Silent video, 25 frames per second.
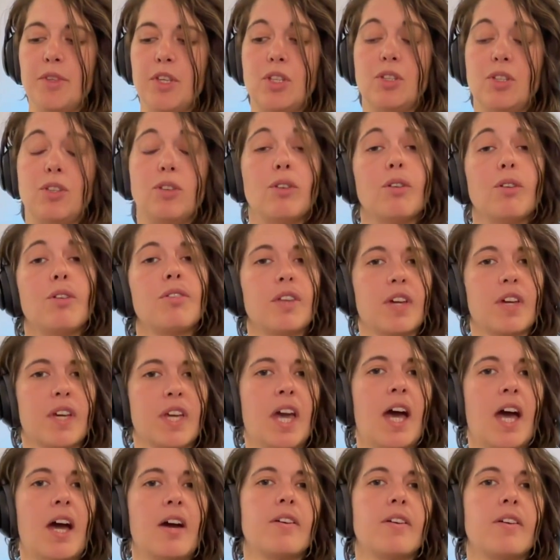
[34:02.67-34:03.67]
the youth are
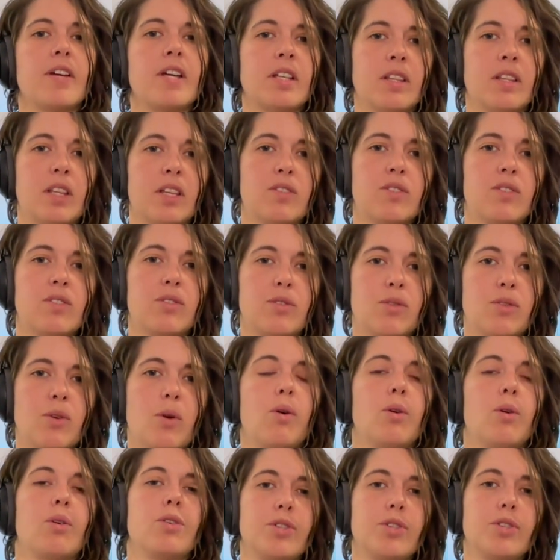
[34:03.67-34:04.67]
carrying this
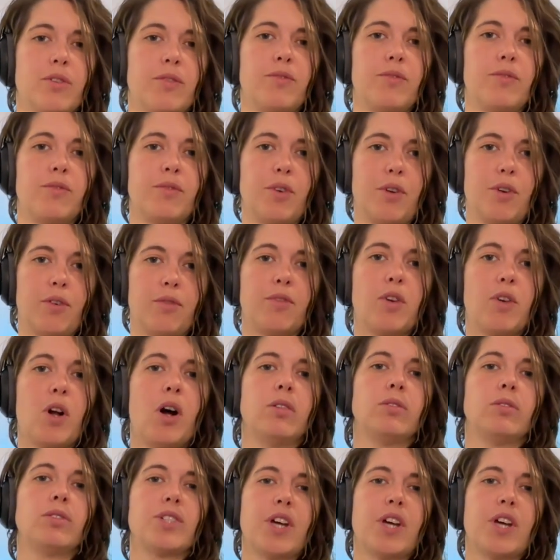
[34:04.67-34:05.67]
torch of, of
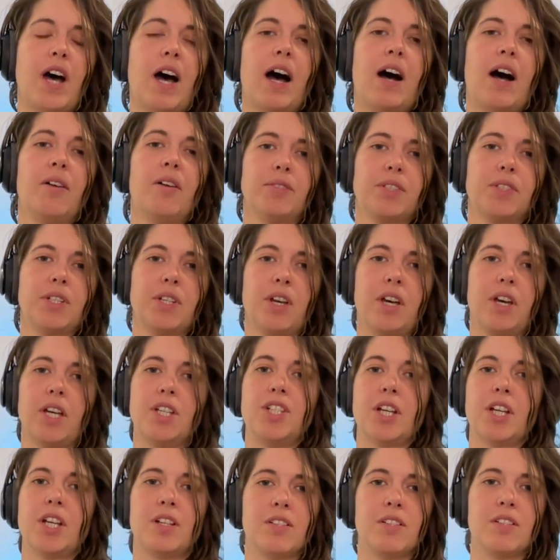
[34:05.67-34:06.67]
culture after a
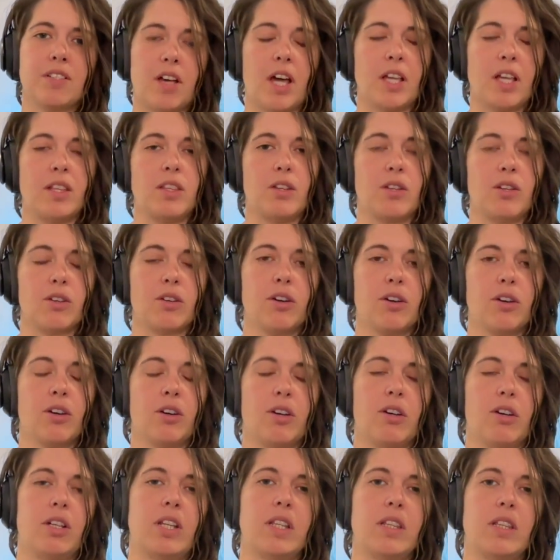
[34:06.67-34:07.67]
genocide that
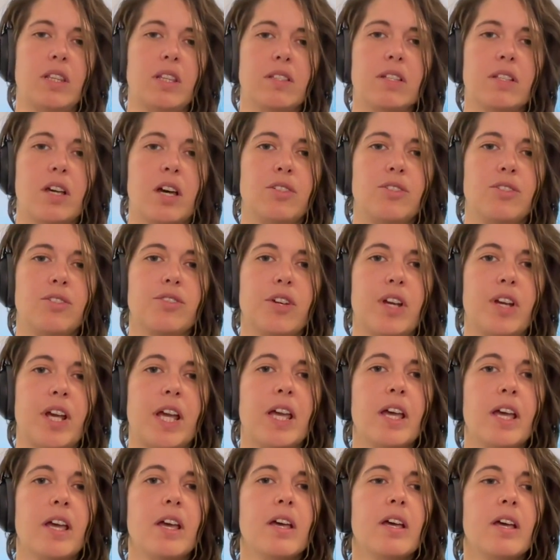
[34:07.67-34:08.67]
occurred in this
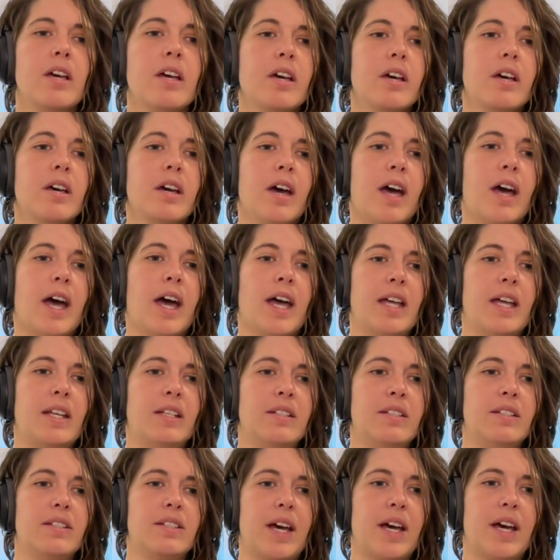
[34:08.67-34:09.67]
country.
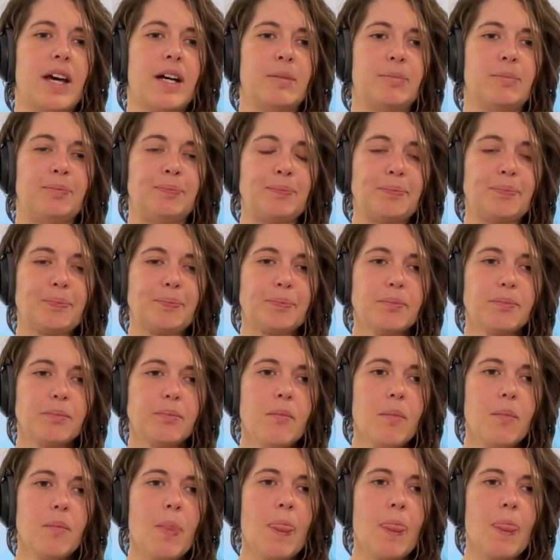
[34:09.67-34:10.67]
And um,
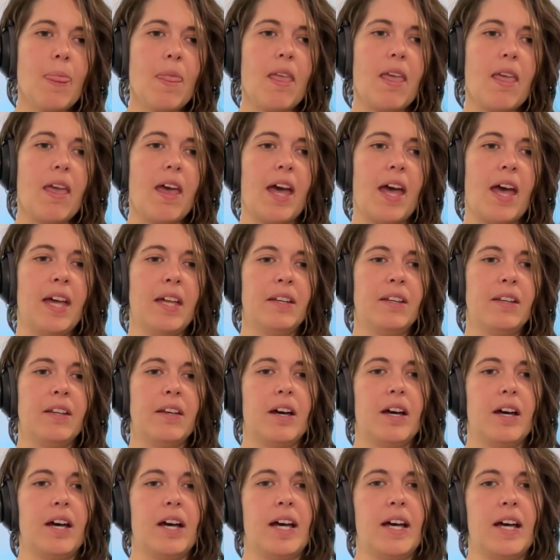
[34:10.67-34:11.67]
and
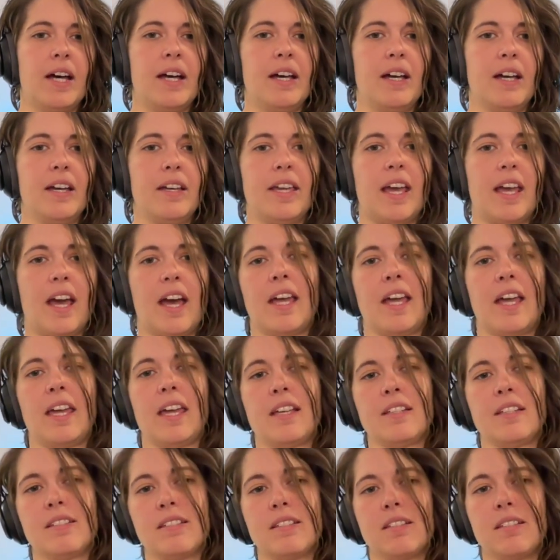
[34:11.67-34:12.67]
uh, yeah, I
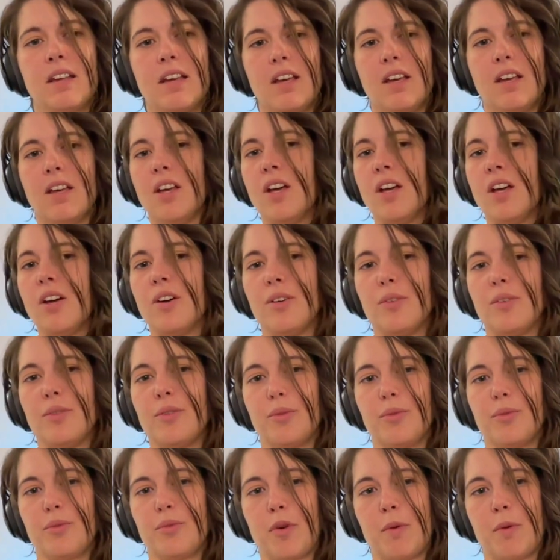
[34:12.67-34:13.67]
guess
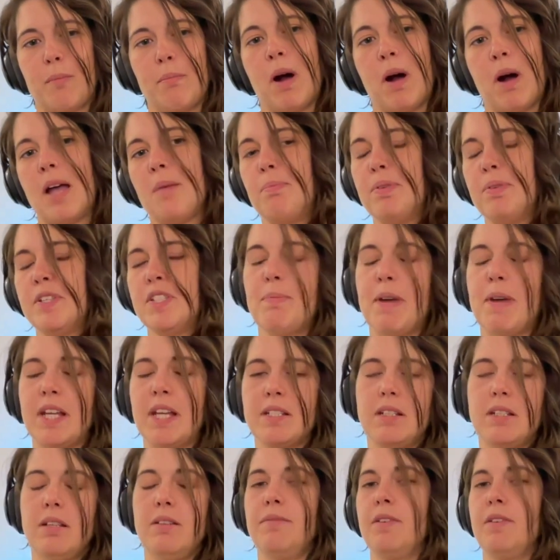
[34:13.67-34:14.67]
from my
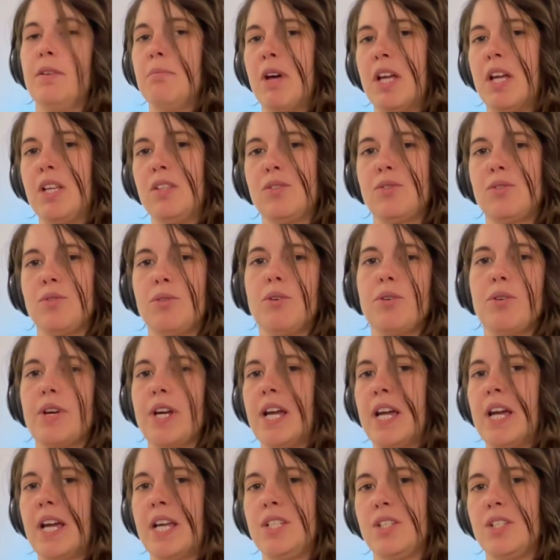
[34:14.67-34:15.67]
perspective and my
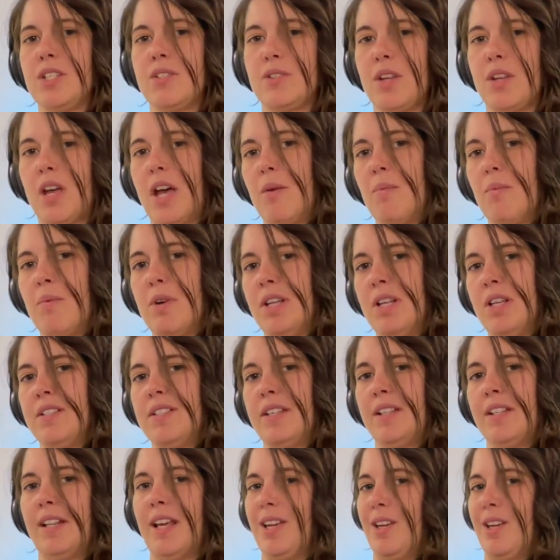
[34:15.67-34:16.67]
story, I just I wanted
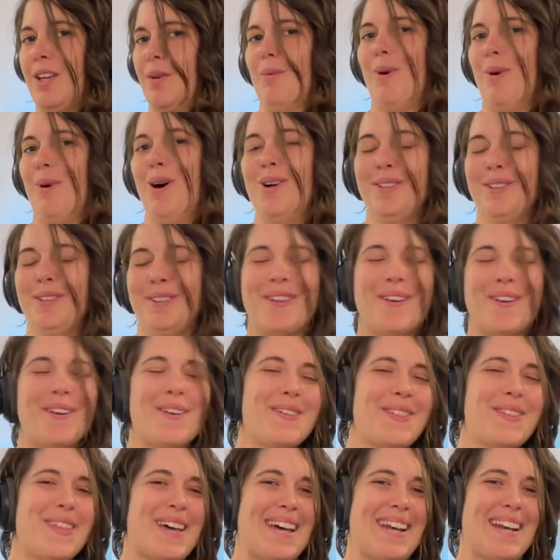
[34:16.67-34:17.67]
to let you all
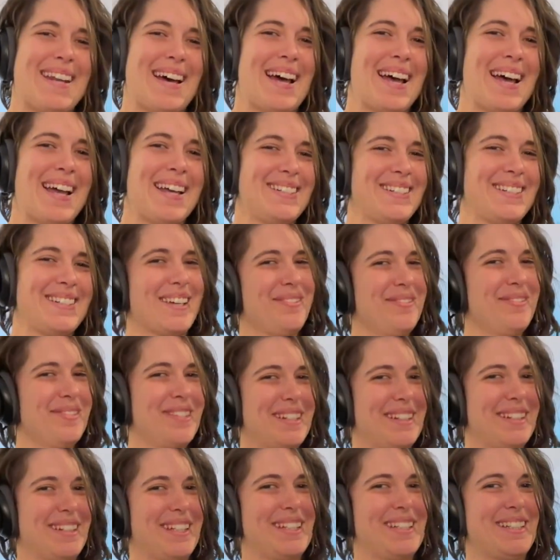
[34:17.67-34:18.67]
know that I
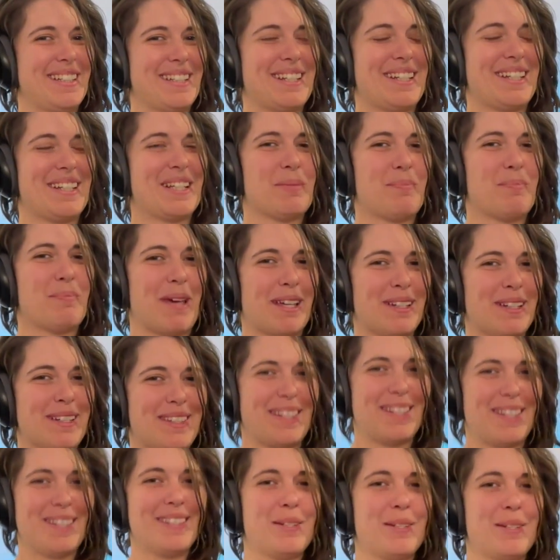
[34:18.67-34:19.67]
definitely didn't
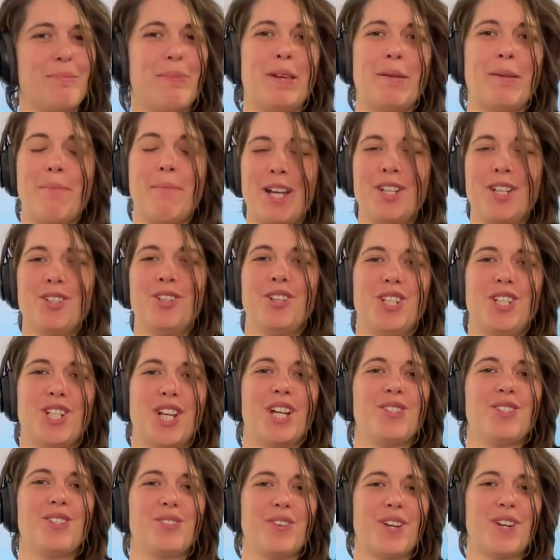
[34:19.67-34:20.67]
expect this to be my
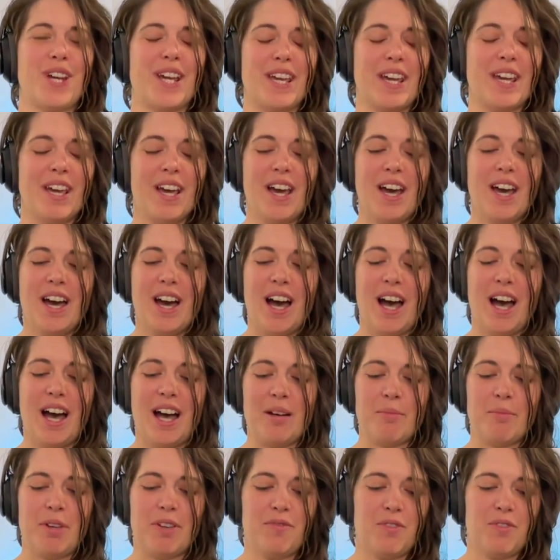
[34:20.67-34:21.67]
trajectory.
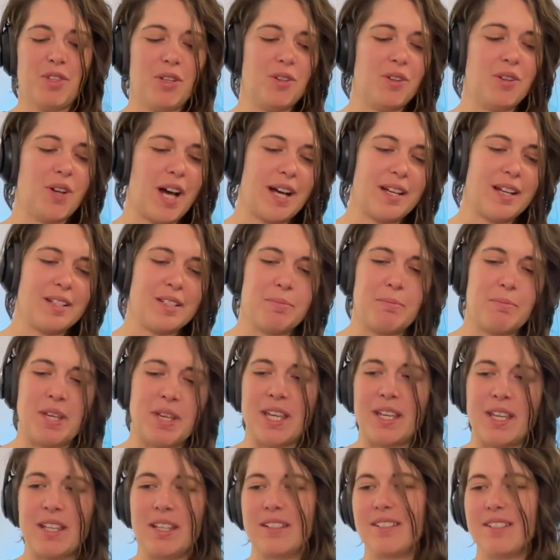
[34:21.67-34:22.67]
Um, if you'd asked
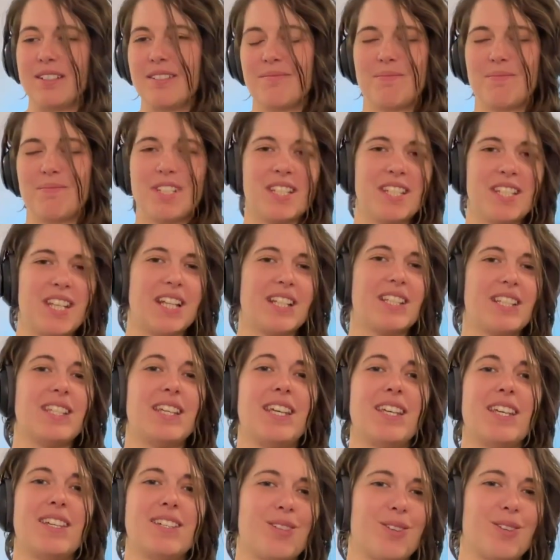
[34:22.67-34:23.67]
me six
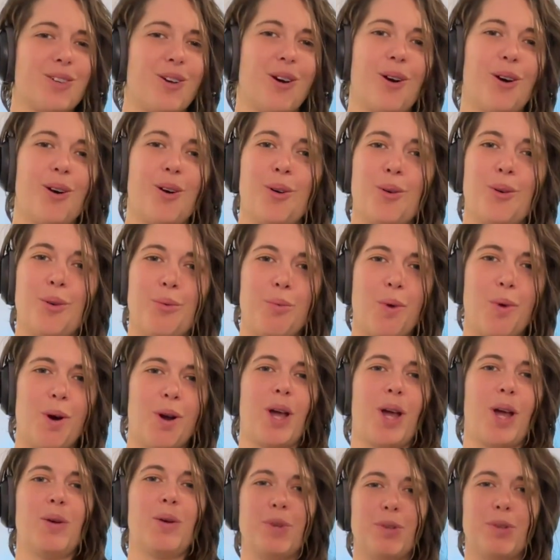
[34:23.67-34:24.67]
years ago what
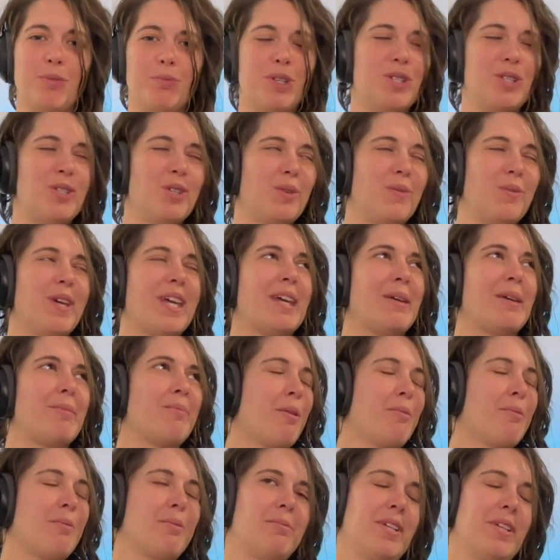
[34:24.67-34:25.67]
I would be doing,
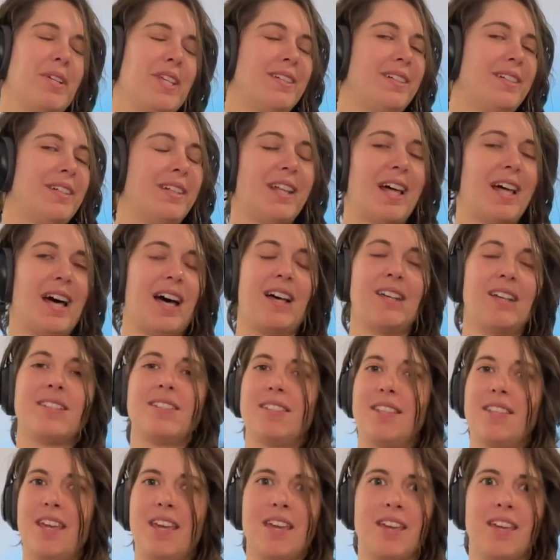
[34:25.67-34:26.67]
probably the
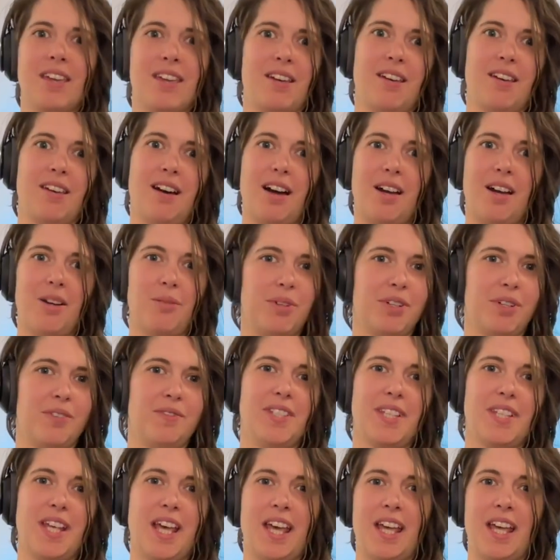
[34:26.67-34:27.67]
last thing I would
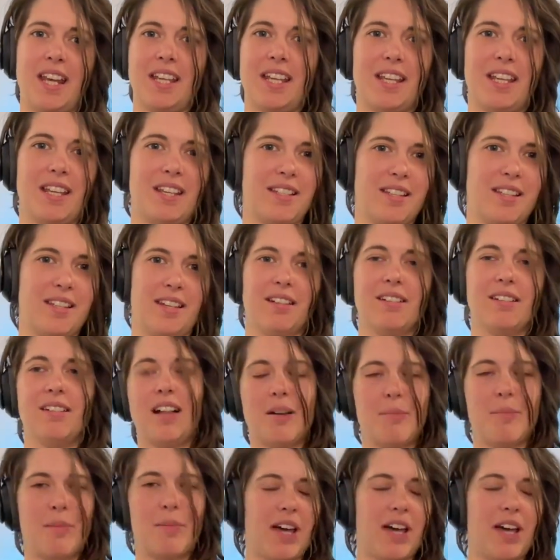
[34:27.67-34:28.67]
have said is a
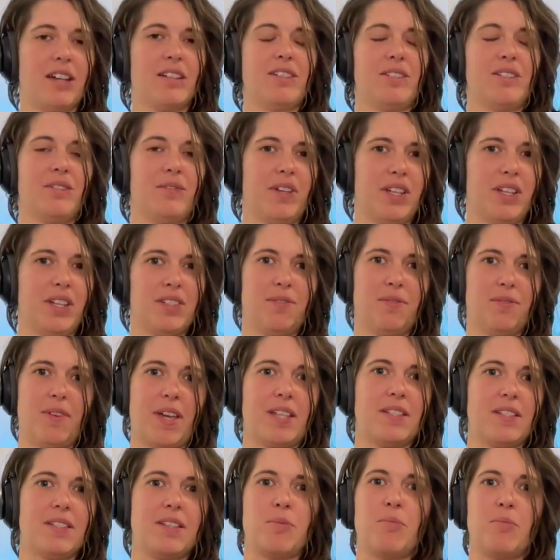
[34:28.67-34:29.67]
climate activist
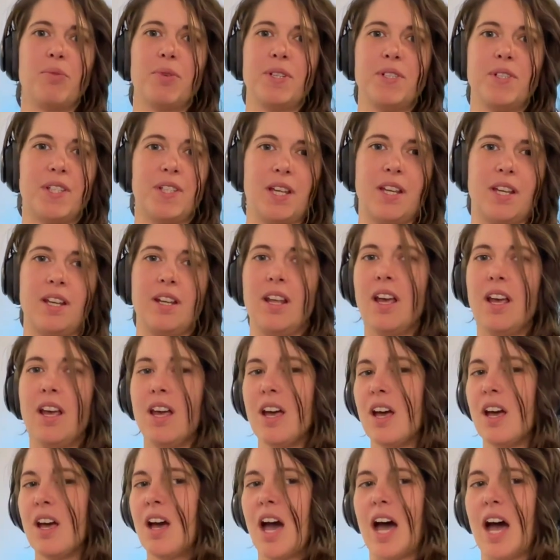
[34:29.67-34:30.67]
facing prison.
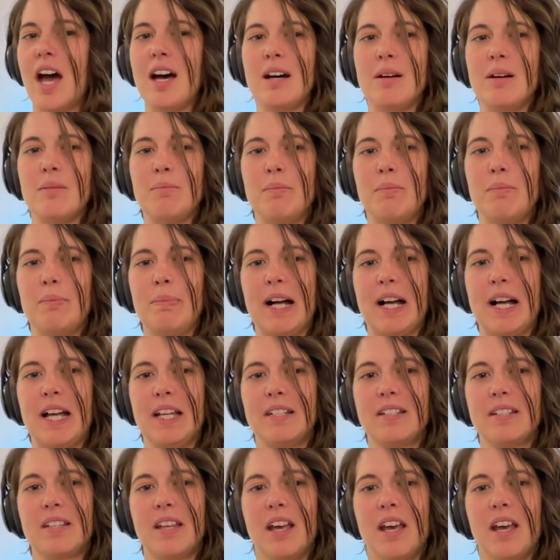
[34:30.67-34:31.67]
Um,
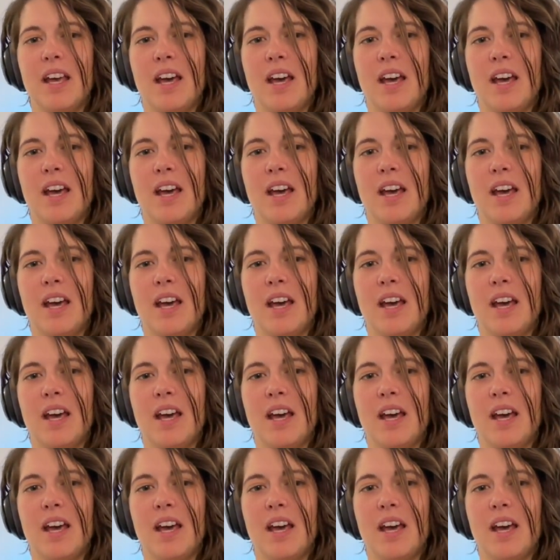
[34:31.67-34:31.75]
but